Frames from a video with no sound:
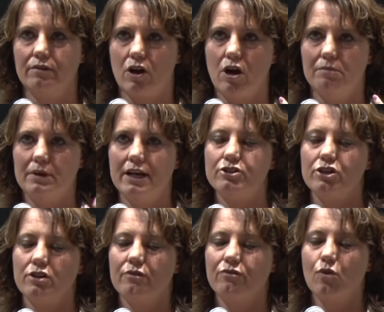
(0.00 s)

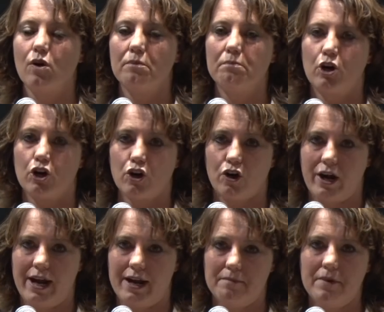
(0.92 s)
combination of the 4 per
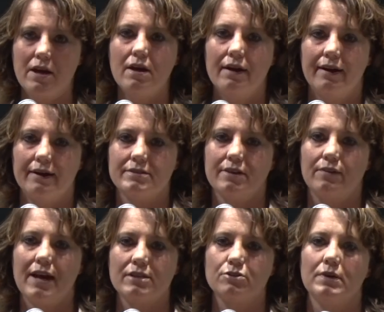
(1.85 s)
gram, and so
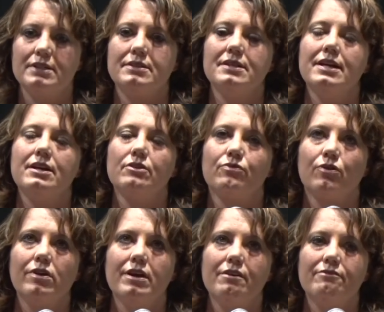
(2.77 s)
that's what's needed
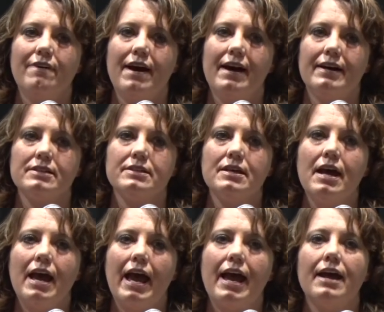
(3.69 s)
for the effect.
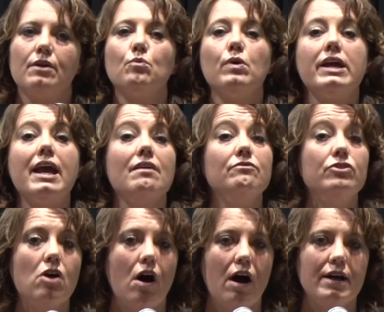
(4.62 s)
And we have
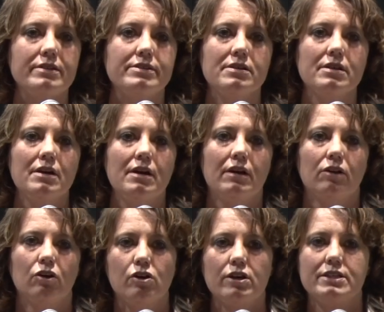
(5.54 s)
not
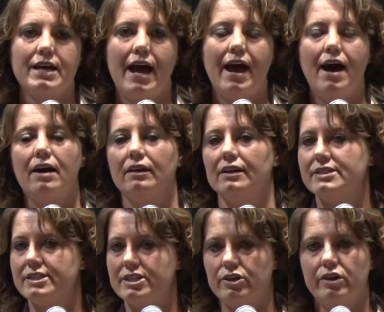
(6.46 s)
looked at
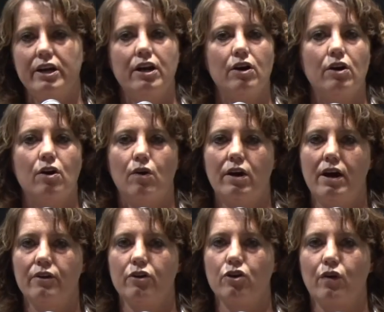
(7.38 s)
Listeria or
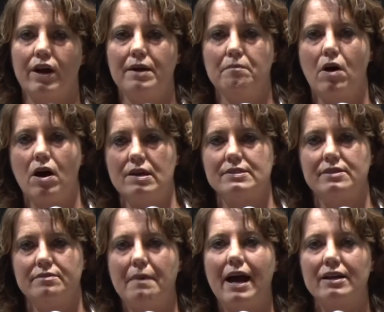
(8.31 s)
other
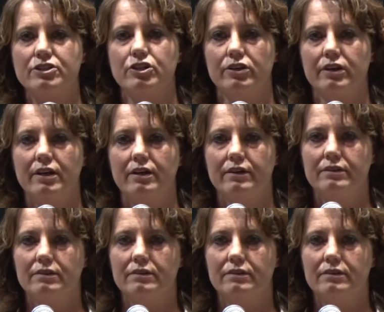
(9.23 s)
gram-positive bacteria.